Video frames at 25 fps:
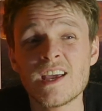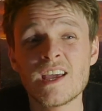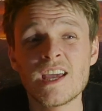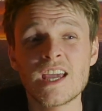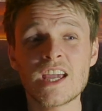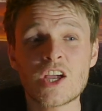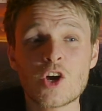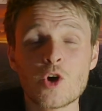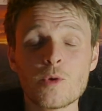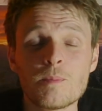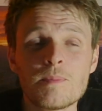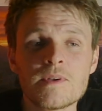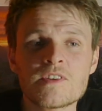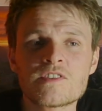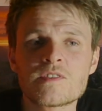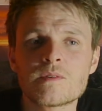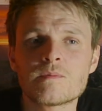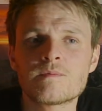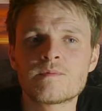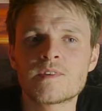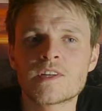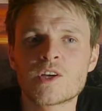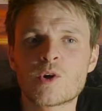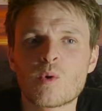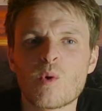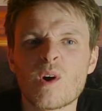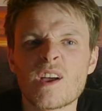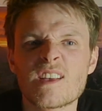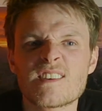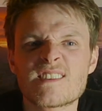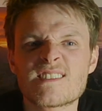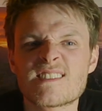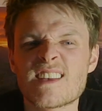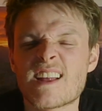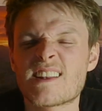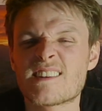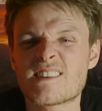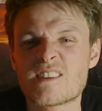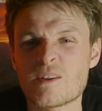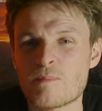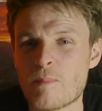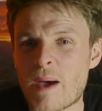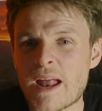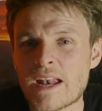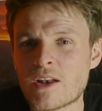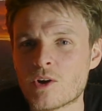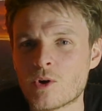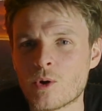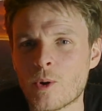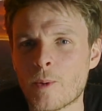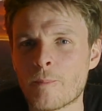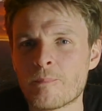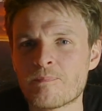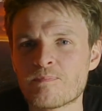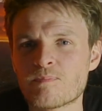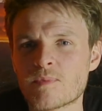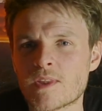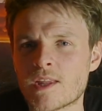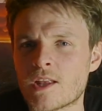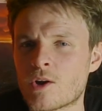it could be something quite sentimental.